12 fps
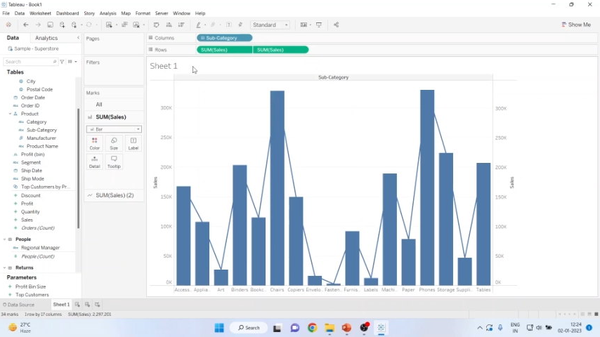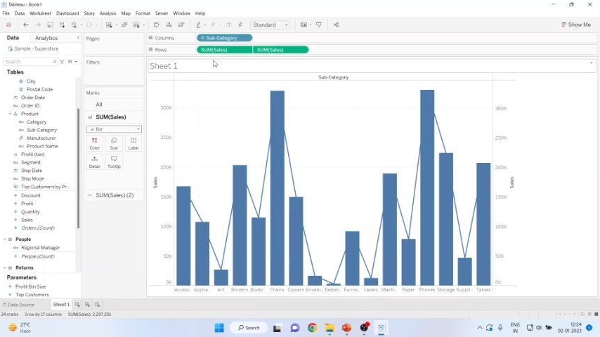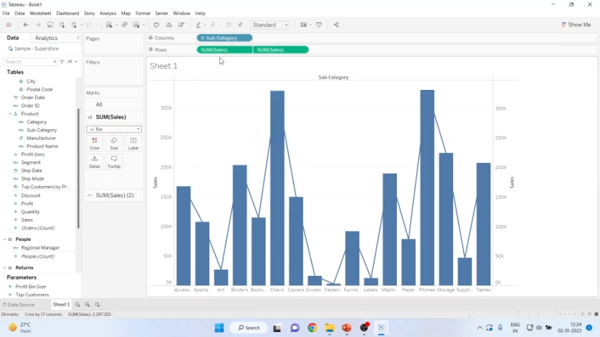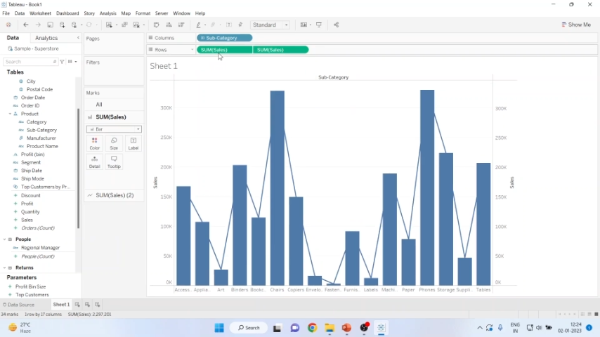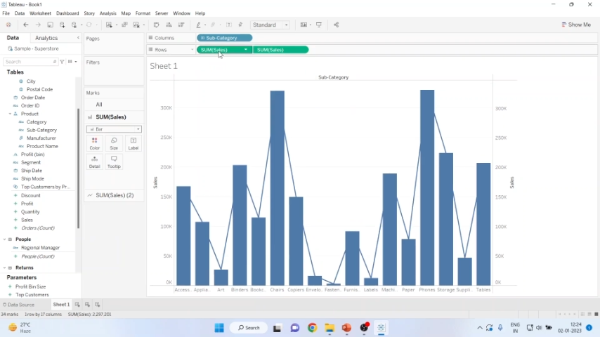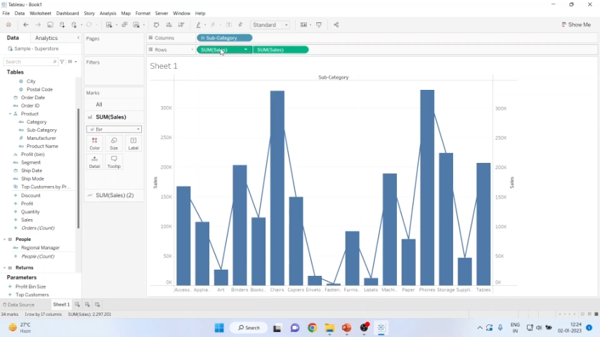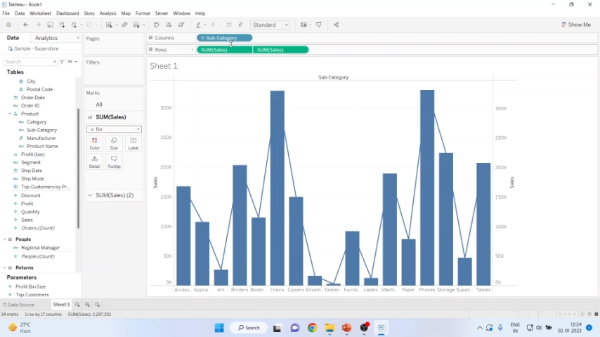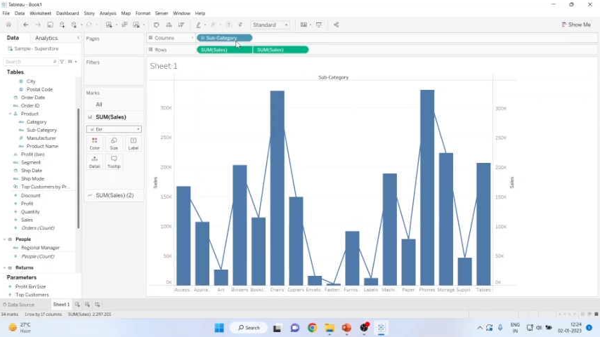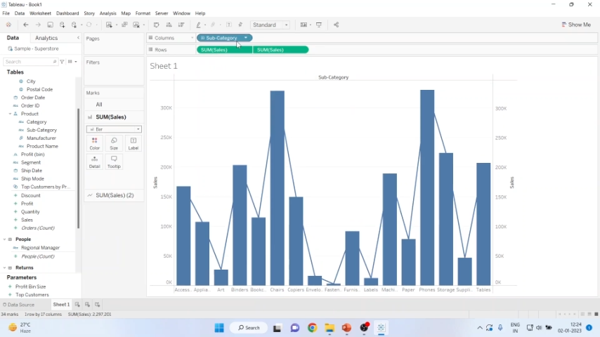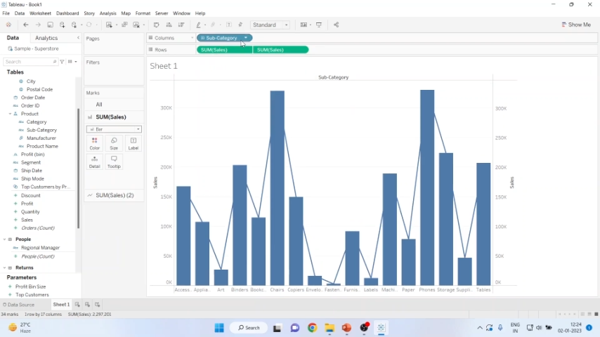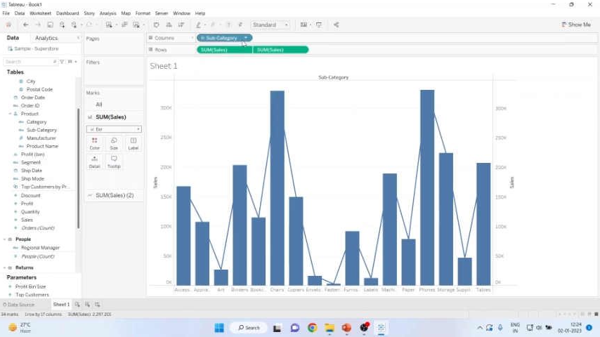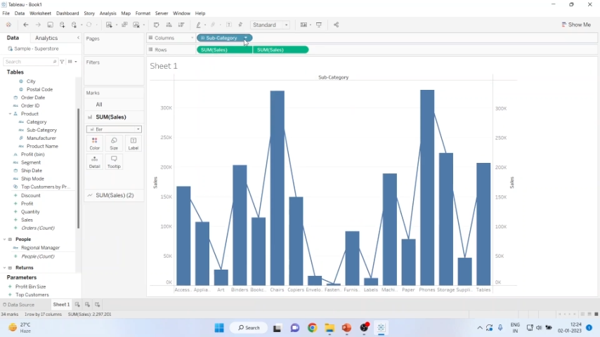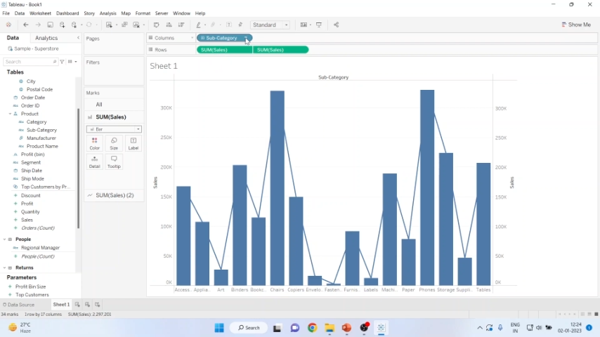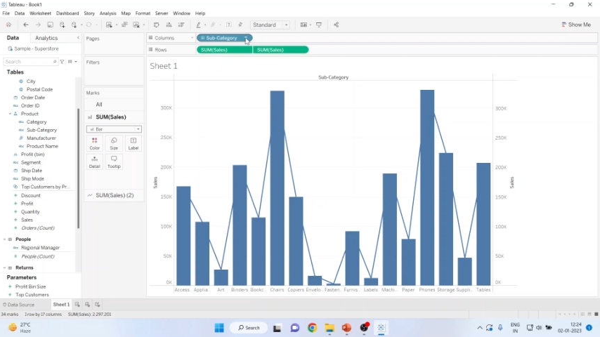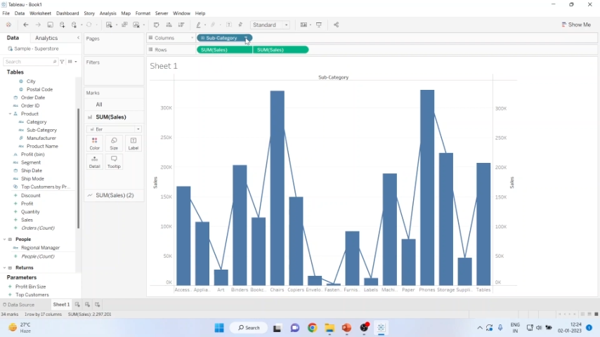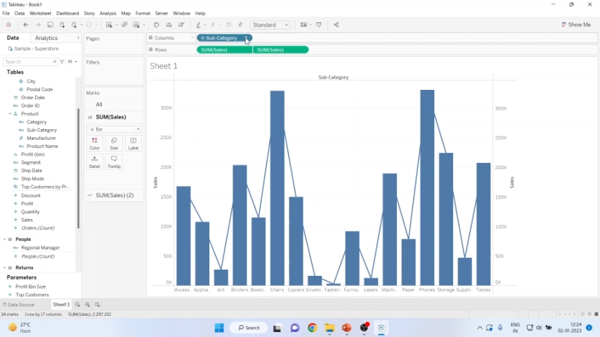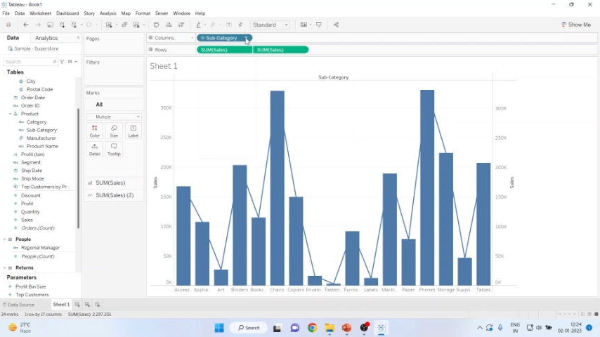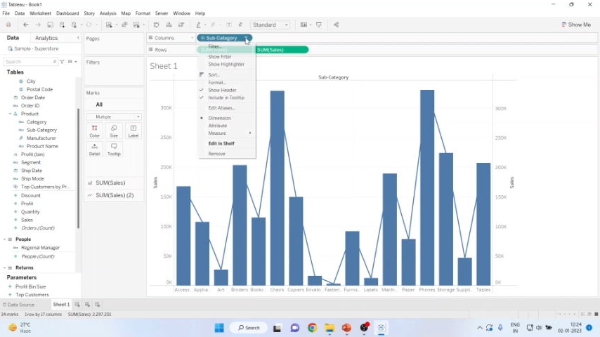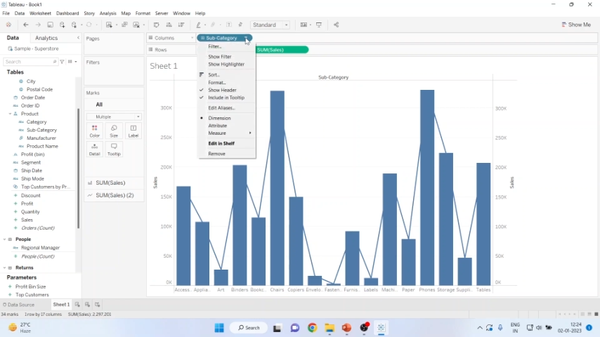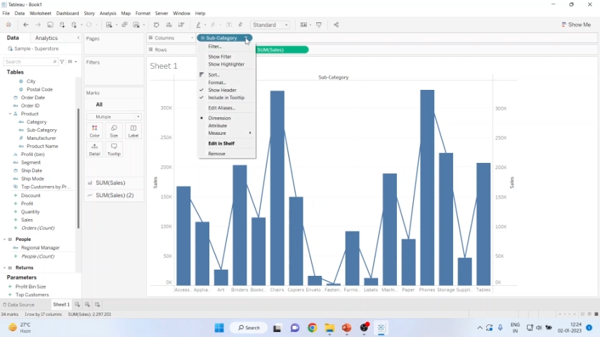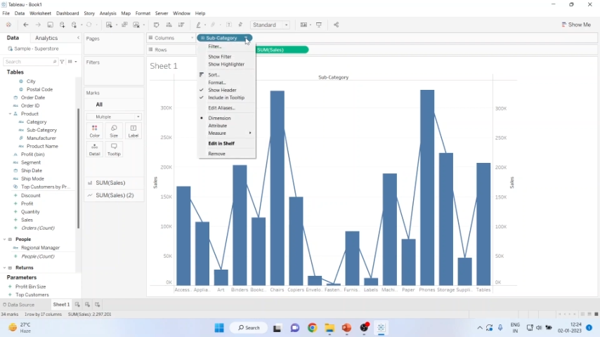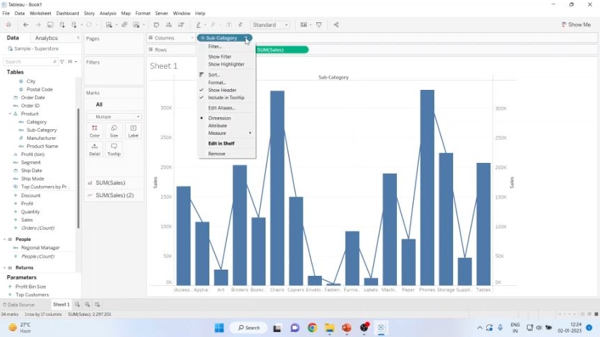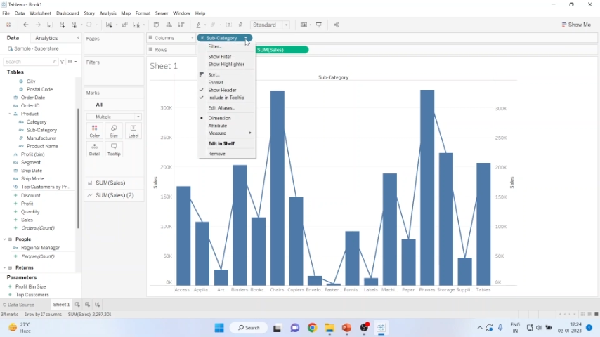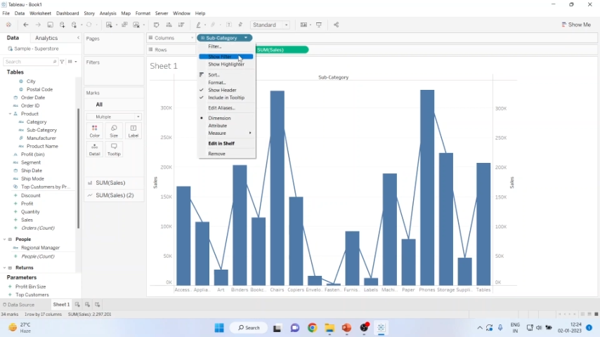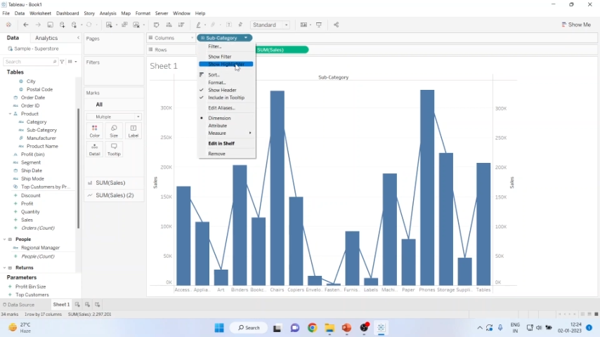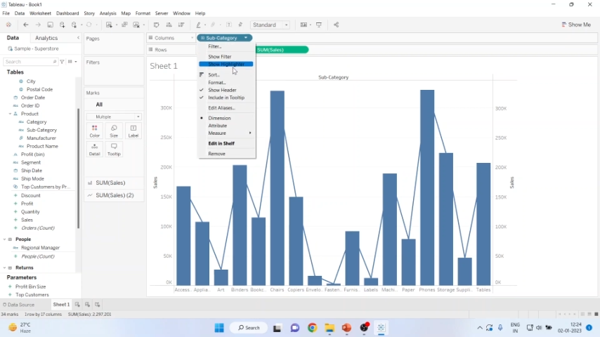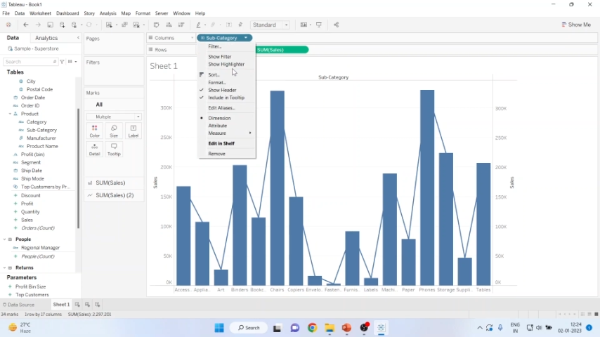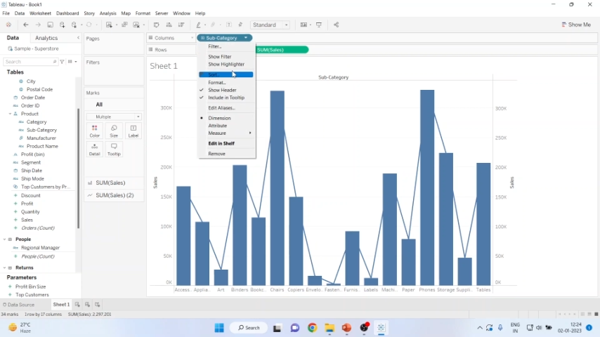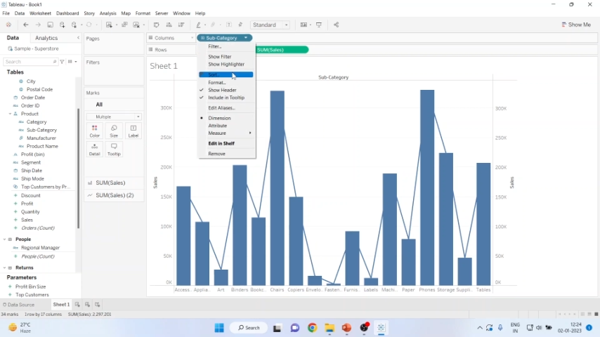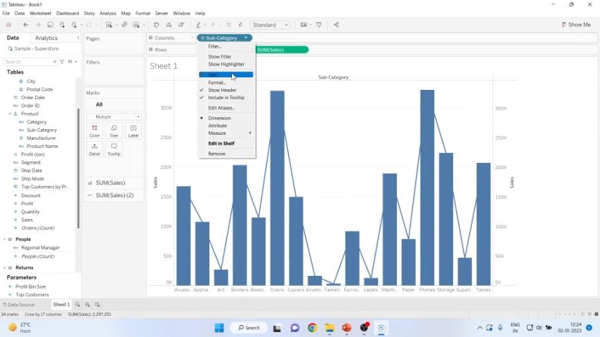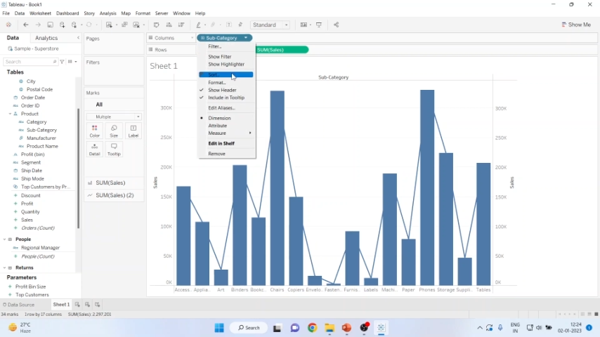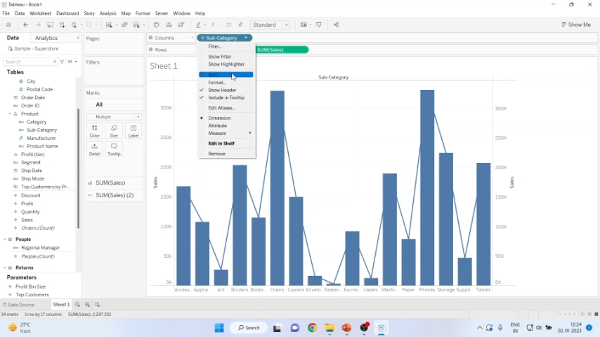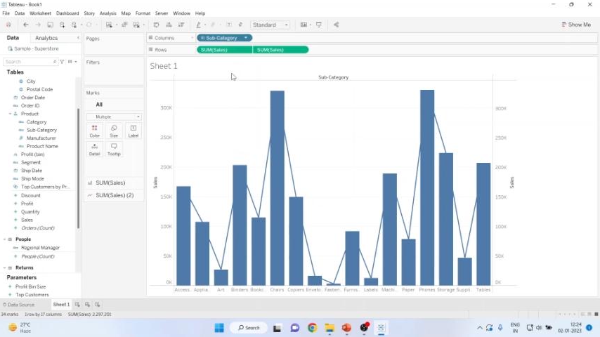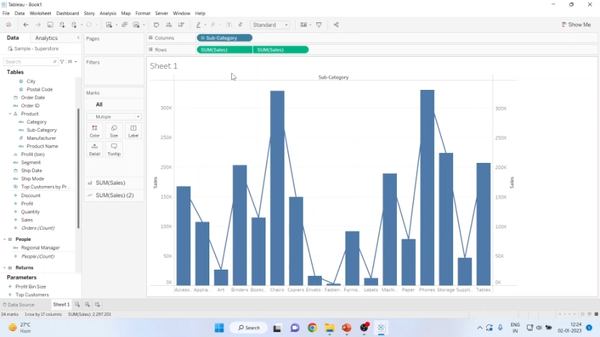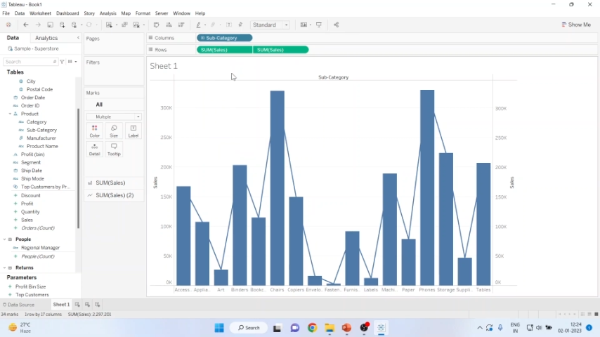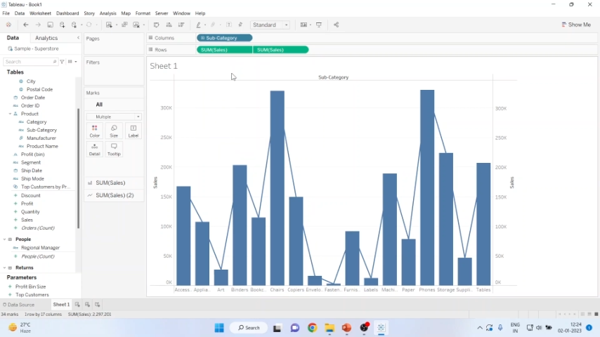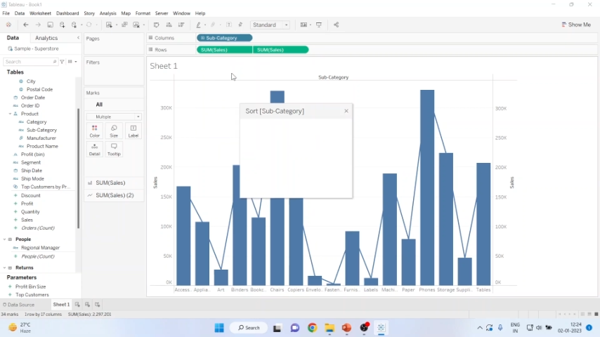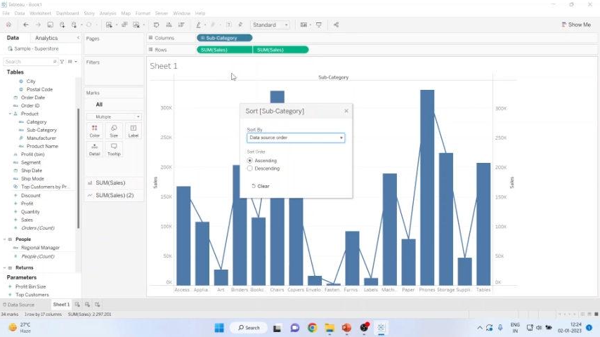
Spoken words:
(no speaker visible)